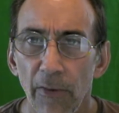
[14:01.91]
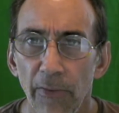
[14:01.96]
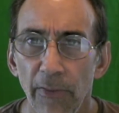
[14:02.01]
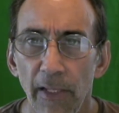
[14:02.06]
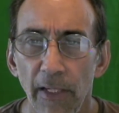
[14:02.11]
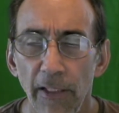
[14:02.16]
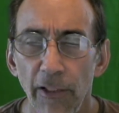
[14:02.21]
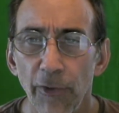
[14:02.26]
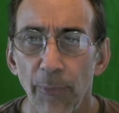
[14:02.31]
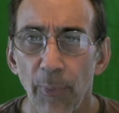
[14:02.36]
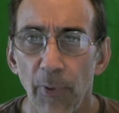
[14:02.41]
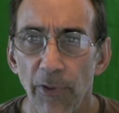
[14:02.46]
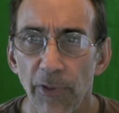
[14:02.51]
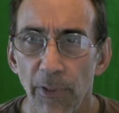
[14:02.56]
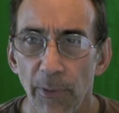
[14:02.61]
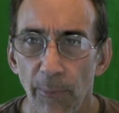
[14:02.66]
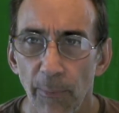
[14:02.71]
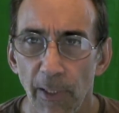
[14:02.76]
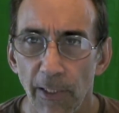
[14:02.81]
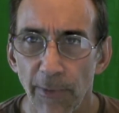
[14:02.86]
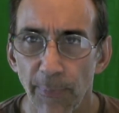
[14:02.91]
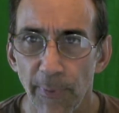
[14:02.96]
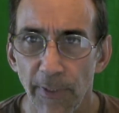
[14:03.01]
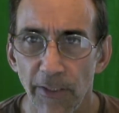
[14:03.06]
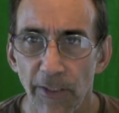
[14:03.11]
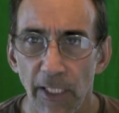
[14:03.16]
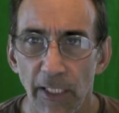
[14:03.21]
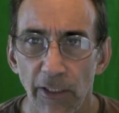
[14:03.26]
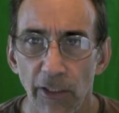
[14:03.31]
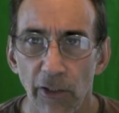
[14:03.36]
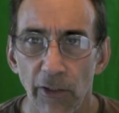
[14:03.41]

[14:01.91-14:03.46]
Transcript: Then this person must be sent